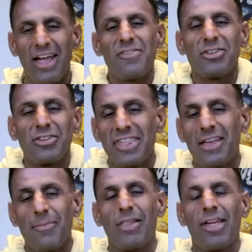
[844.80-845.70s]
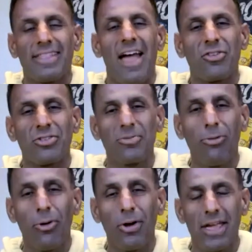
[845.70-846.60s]
I mean, you just think about like the mm-hmm. average
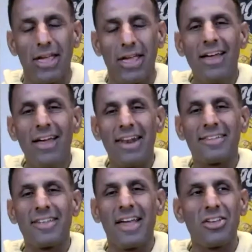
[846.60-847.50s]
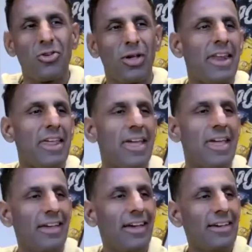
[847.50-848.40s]
employee, and it's like you're
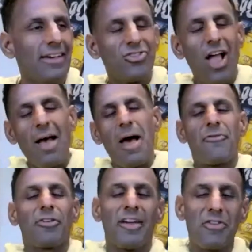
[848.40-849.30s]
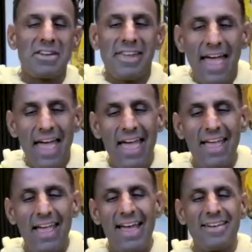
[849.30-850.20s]
getting job offers every
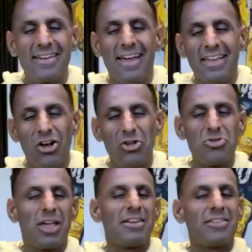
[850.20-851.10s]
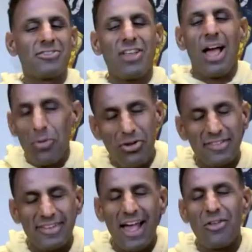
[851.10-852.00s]
day and you know you can double your
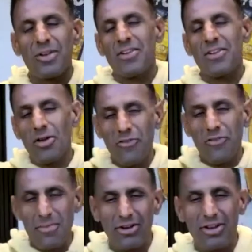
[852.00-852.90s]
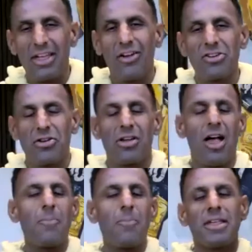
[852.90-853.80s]
salary going from here to here your
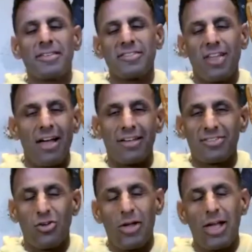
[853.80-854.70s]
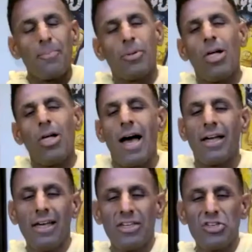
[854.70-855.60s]
company's stock is going up a lot
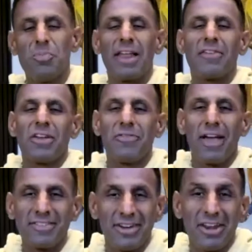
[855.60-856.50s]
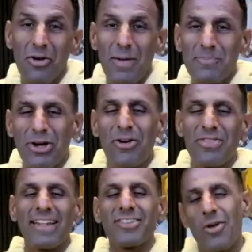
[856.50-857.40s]
you might have invested in crypto and
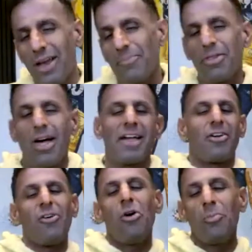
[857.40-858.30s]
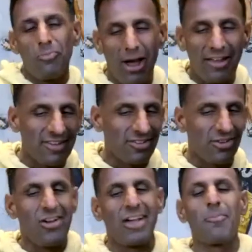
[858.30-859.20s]
that's going up a lot your home prices are
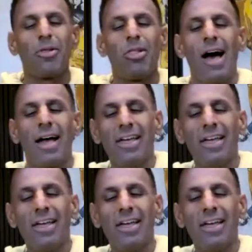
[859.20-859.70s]
going up a lot